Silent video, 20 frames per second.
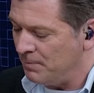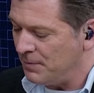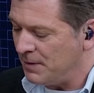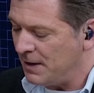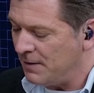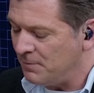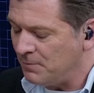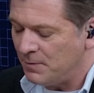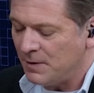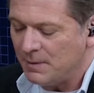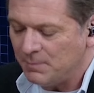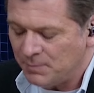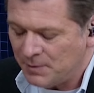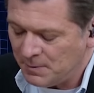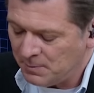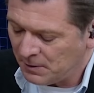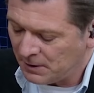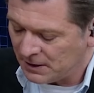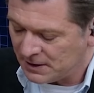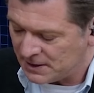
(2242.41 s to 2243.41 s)
if, if,
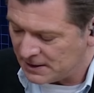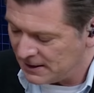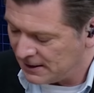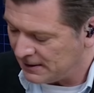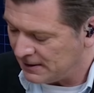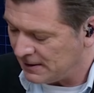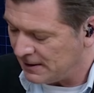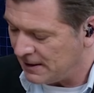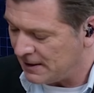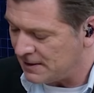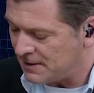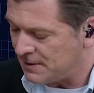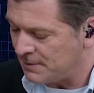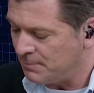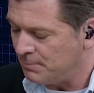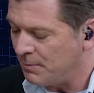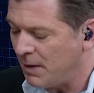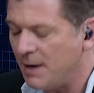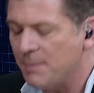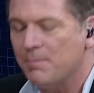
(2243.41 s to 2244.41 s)
people listening to this,
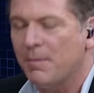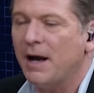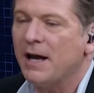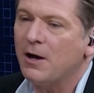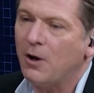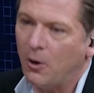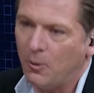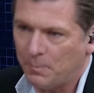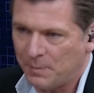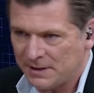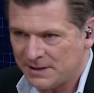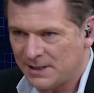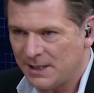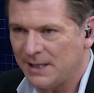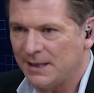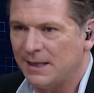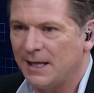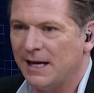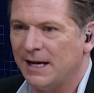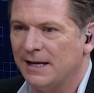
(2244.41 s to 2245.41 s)
my, my hope is
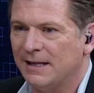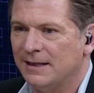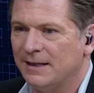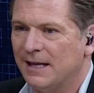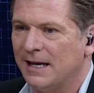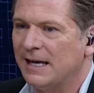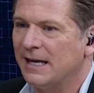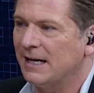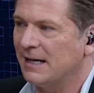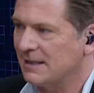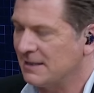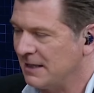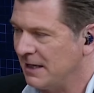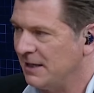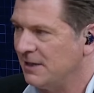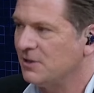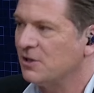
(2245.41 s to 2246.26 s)
that they they get excited to